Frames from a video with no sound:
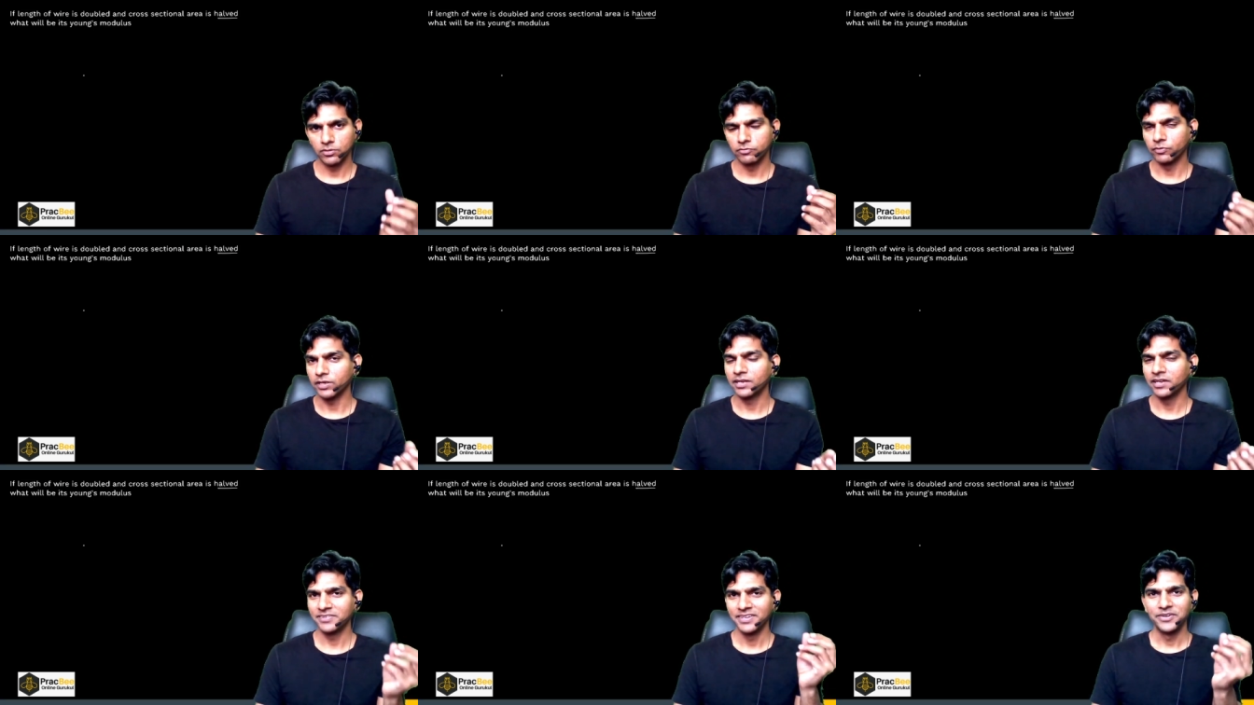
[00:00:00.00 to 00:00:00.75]
Very,
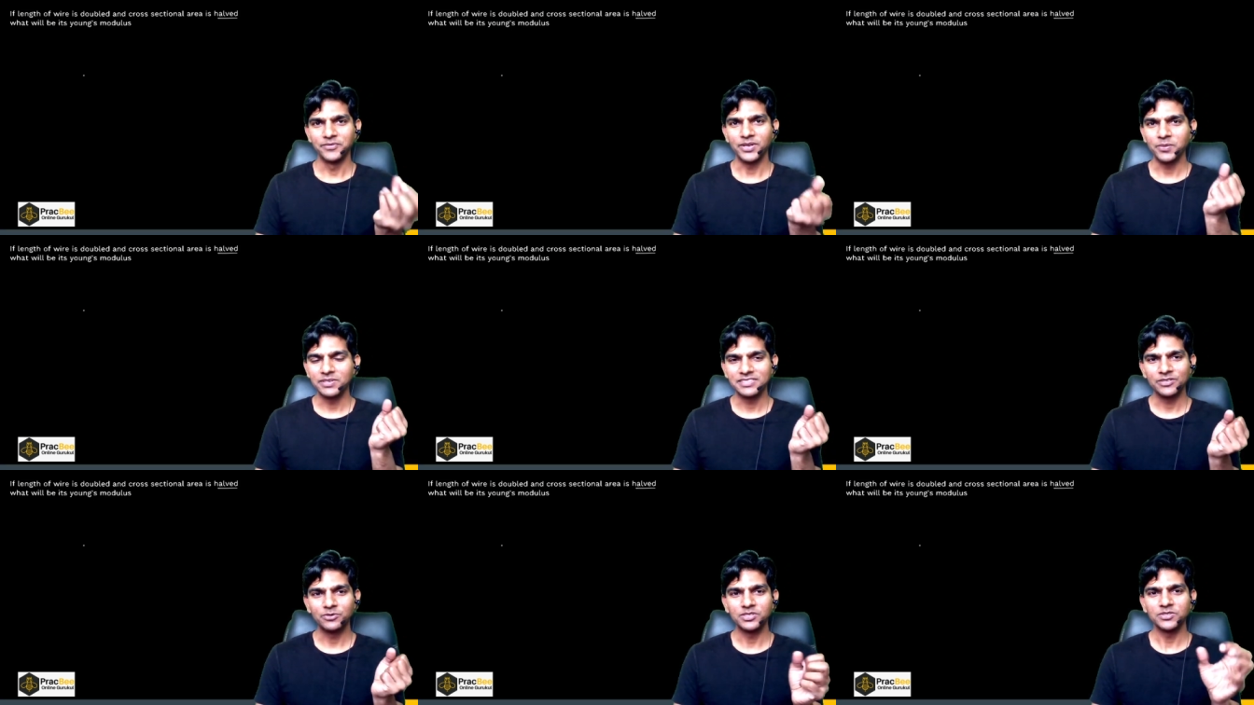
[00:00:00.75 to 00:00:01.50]
very
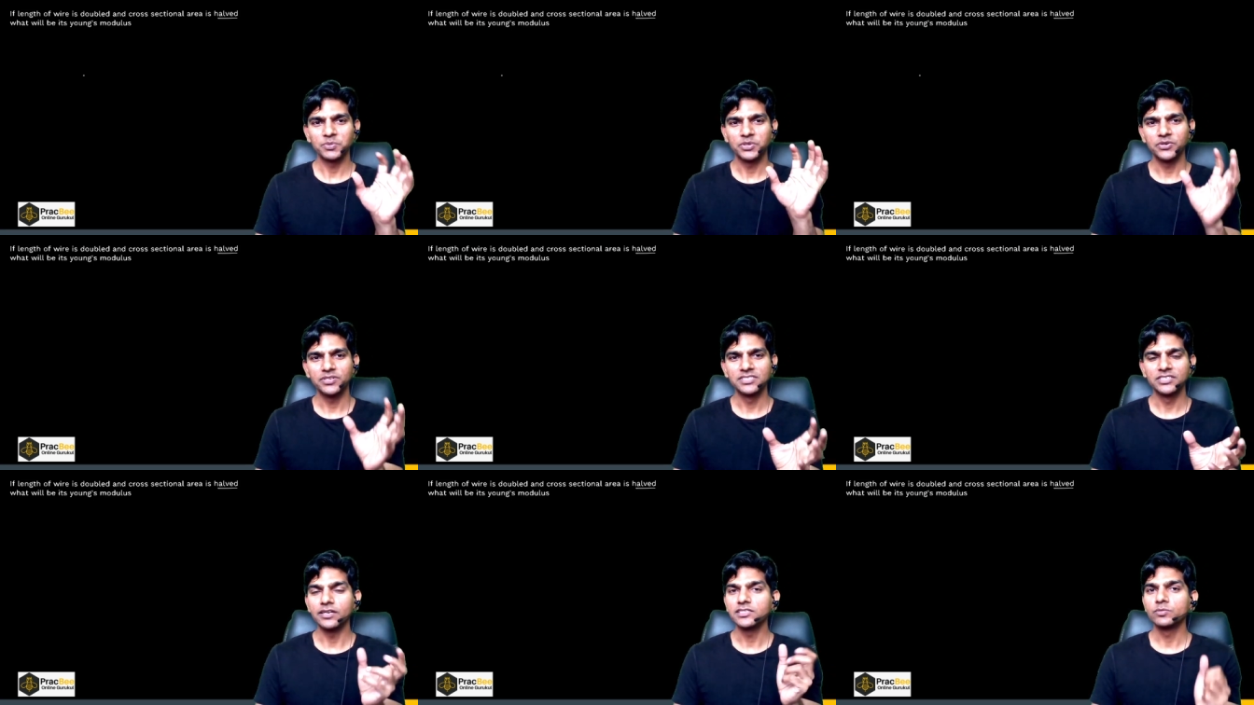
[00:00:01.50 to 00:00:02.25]
basic questions, because
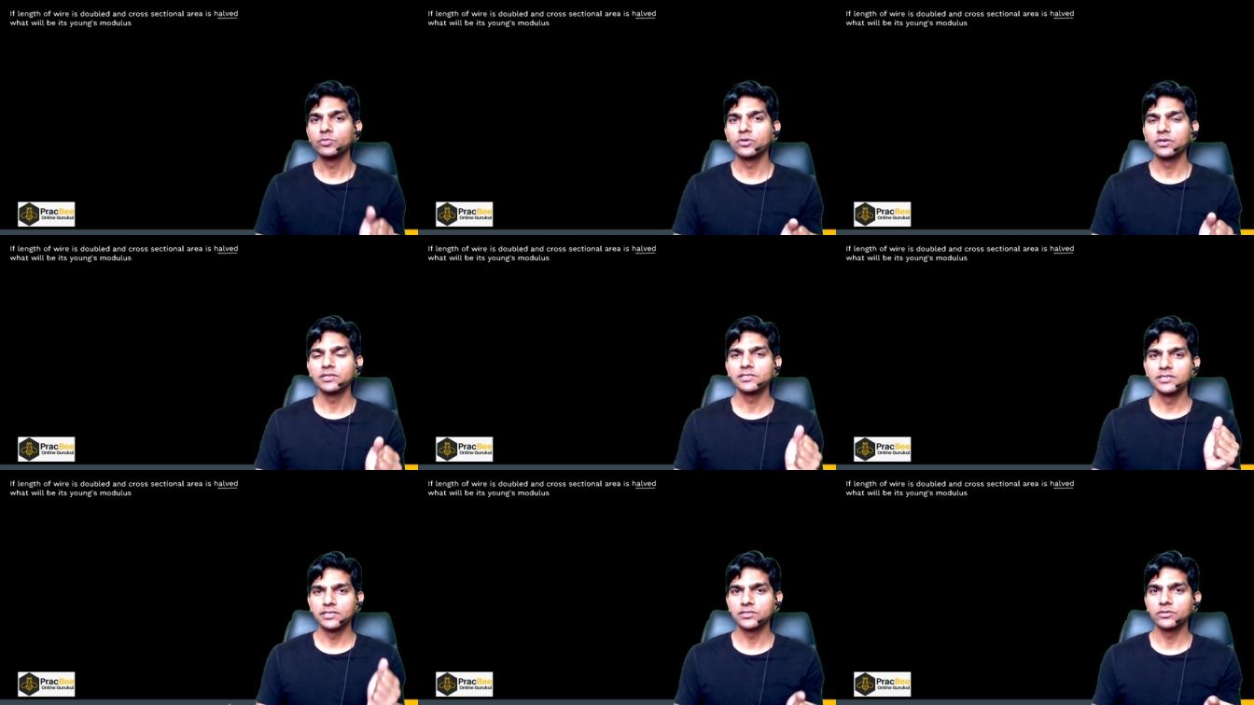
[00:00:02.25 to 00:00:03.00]
Young's modulus
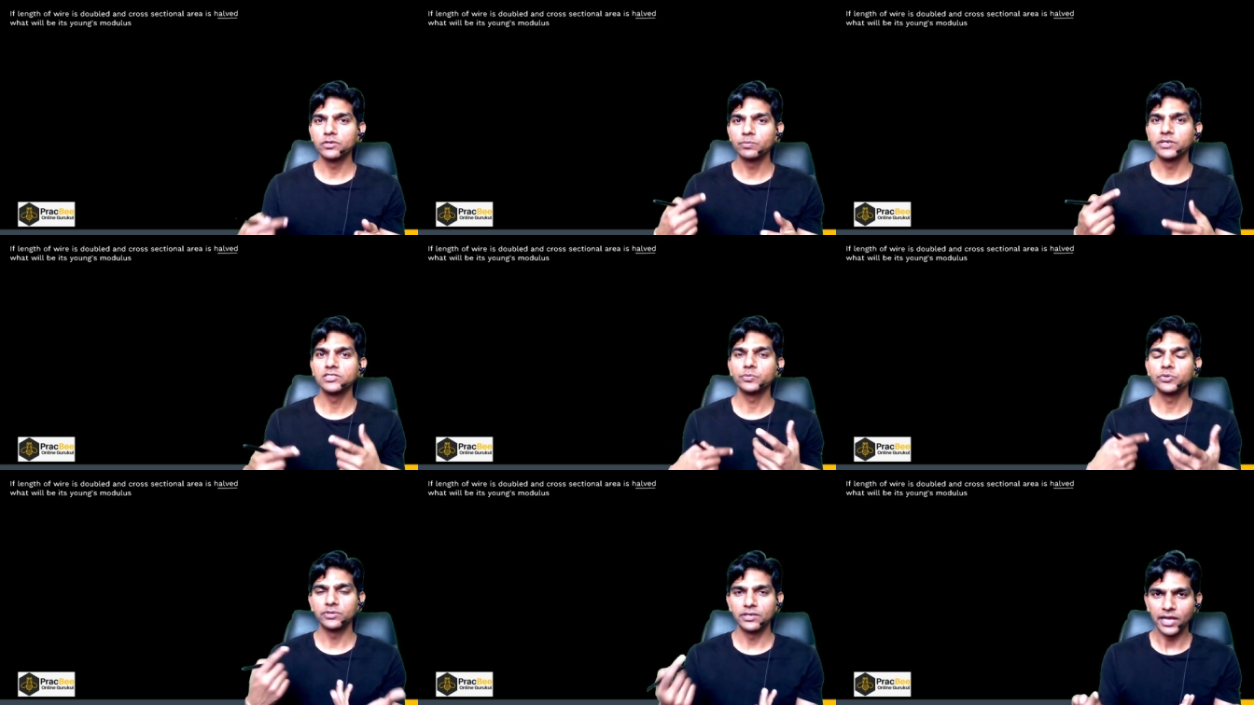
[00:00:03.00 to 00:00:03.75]
does not depends
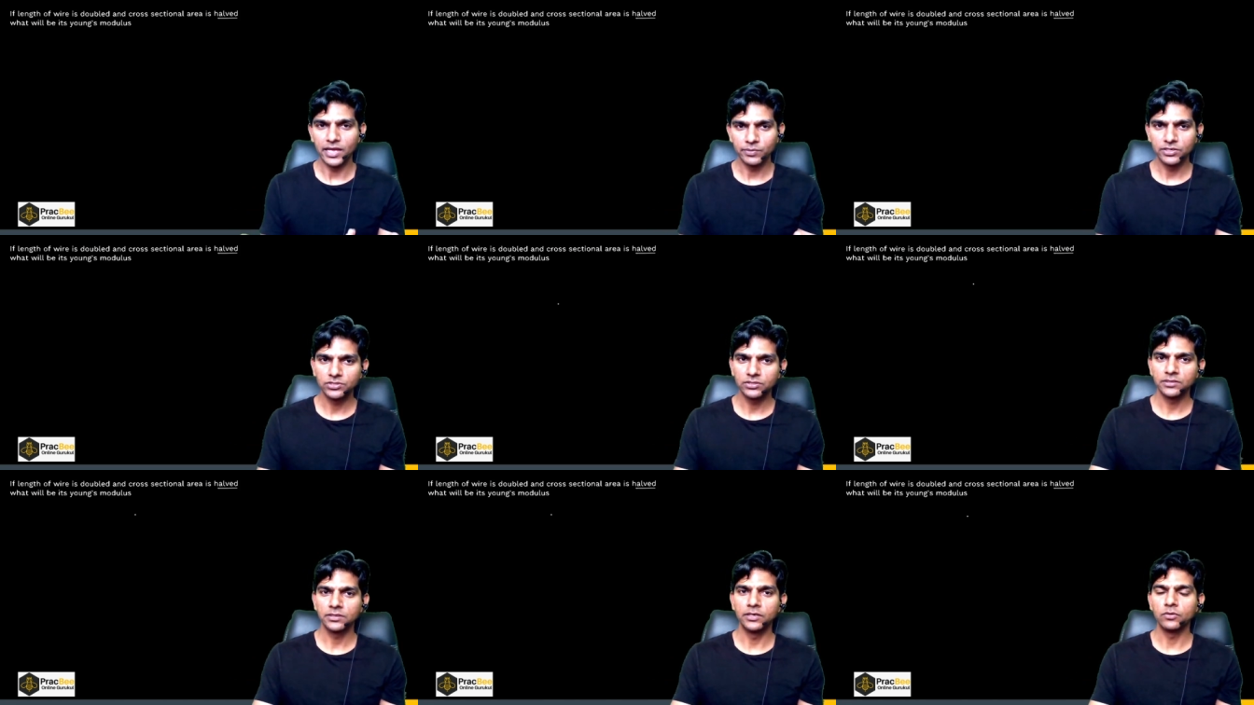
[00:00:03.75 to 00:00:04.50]
upon the
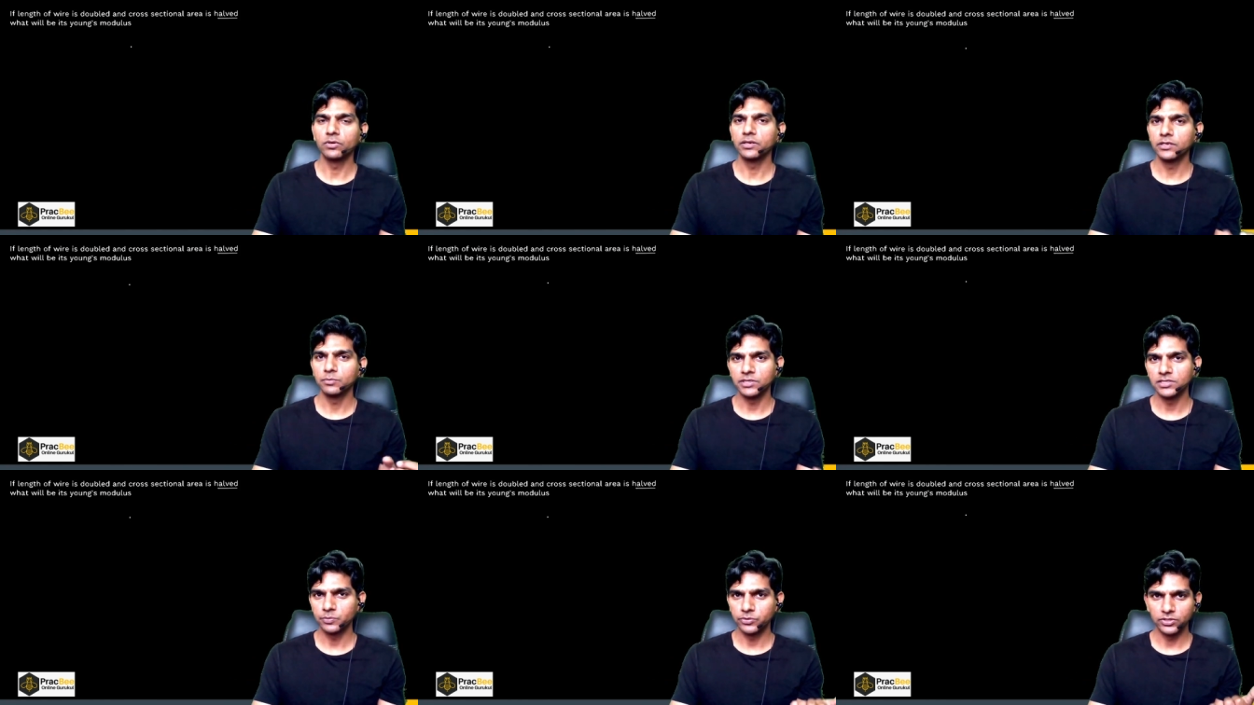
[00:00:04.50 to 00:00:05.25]
dimension. It only
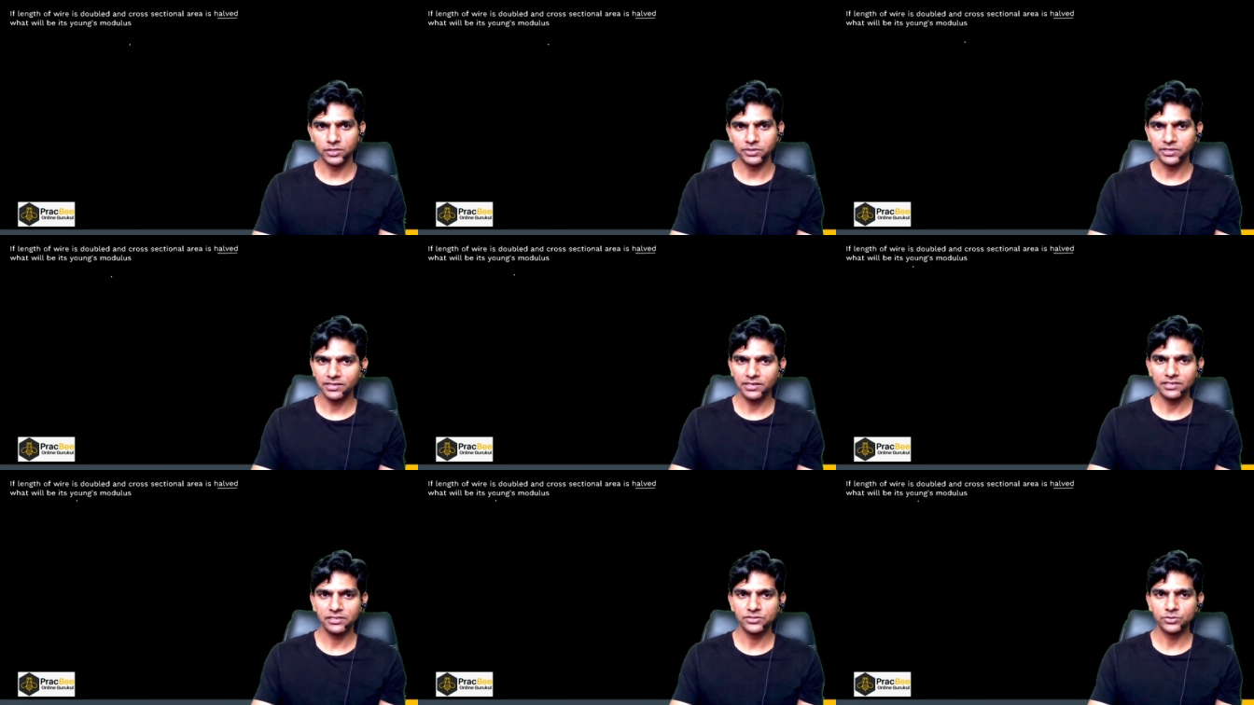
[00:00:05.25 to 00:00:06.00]
depends upon the
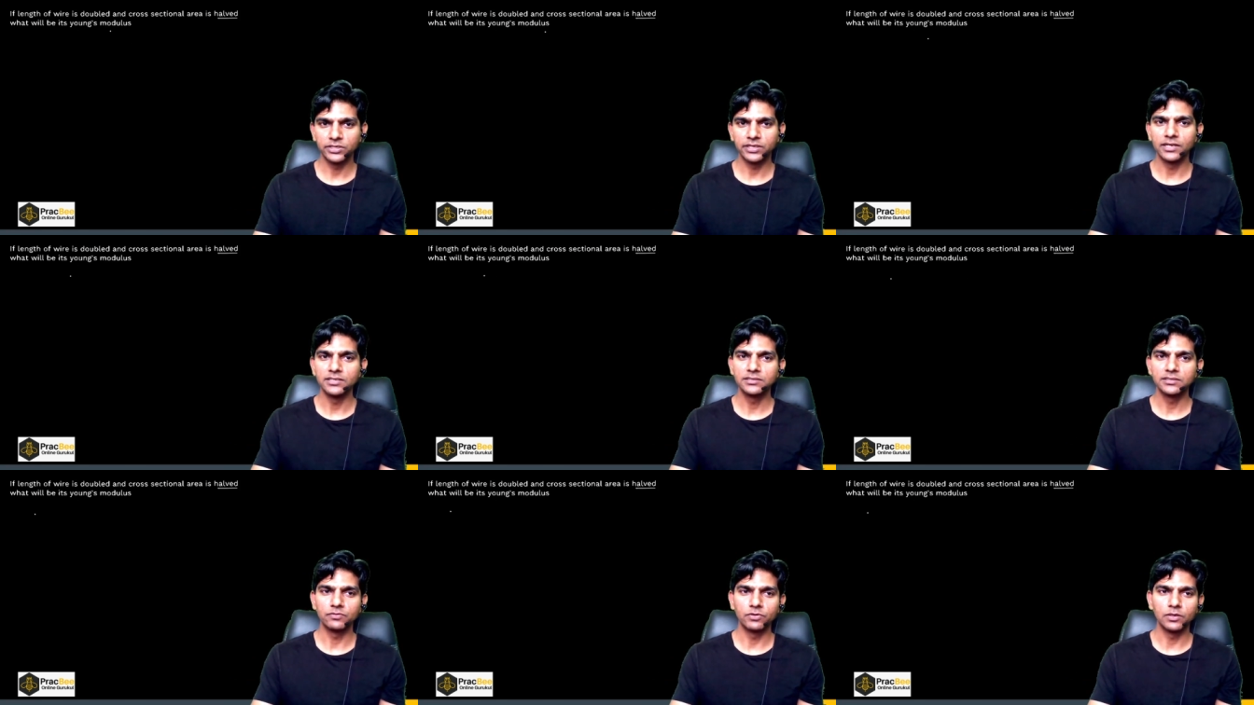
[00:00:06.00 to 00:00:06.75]
material. So the
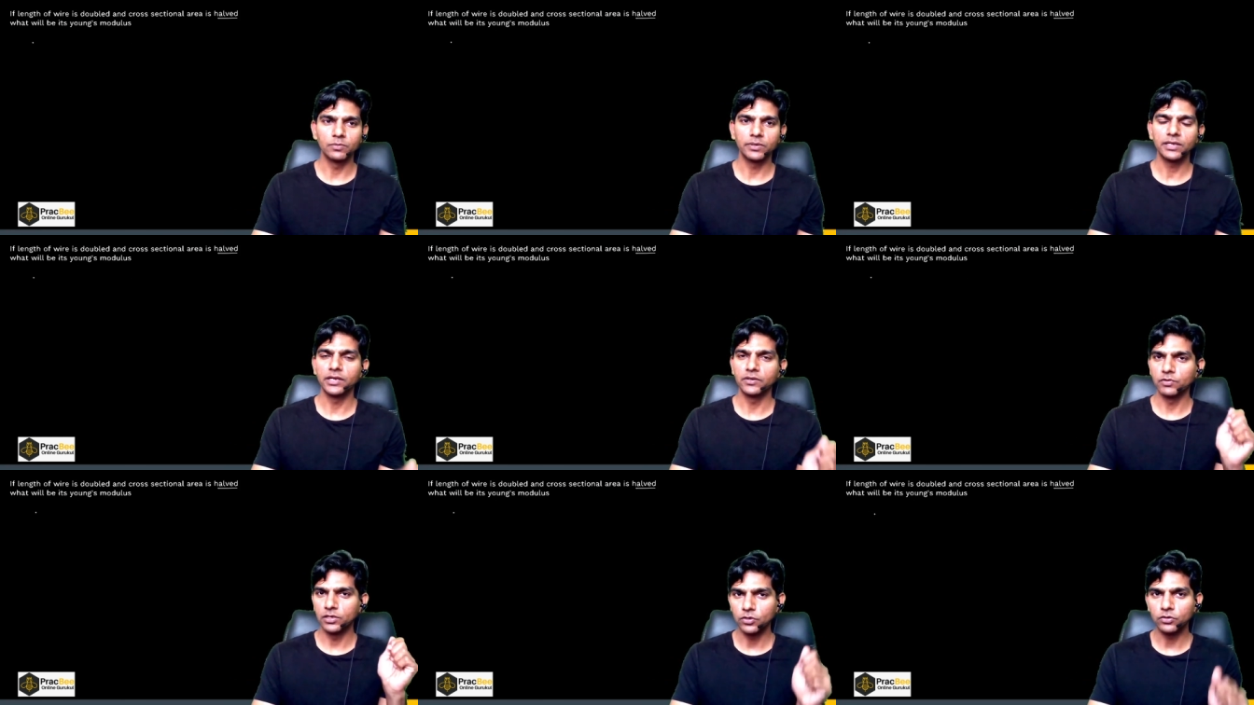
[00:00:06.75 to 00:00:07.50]
answer will be, it
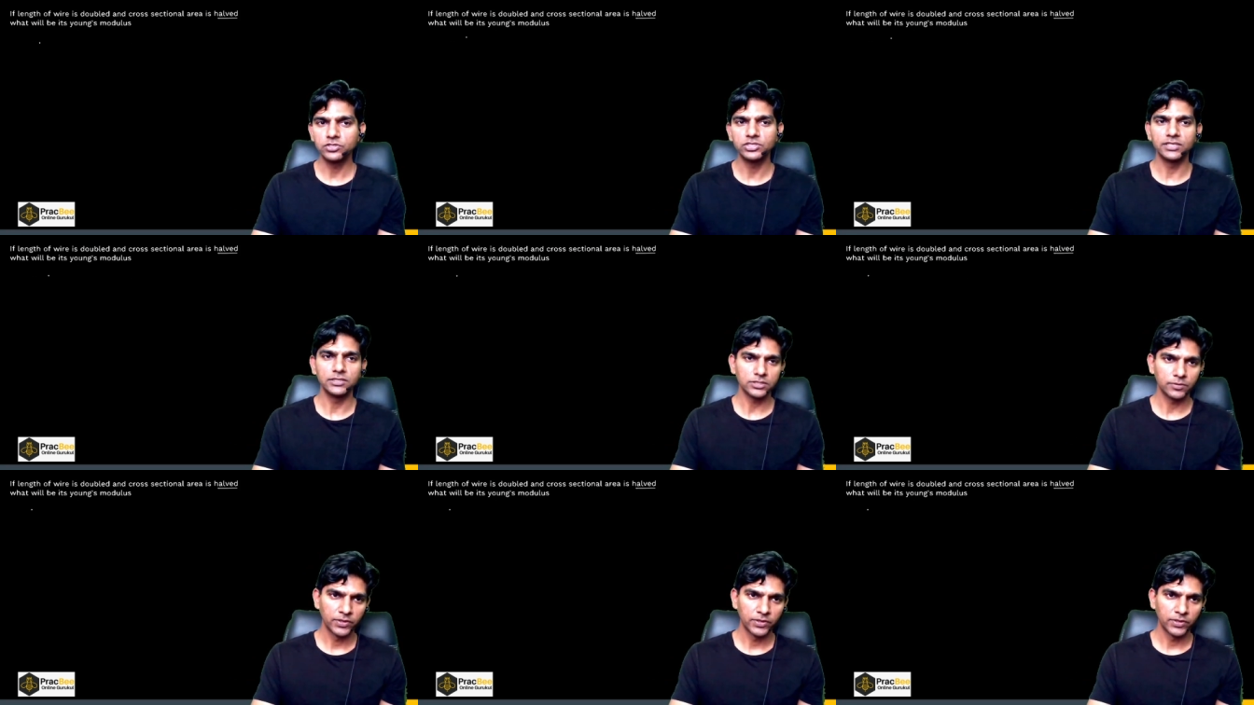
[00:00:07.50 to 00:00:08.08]
will not change.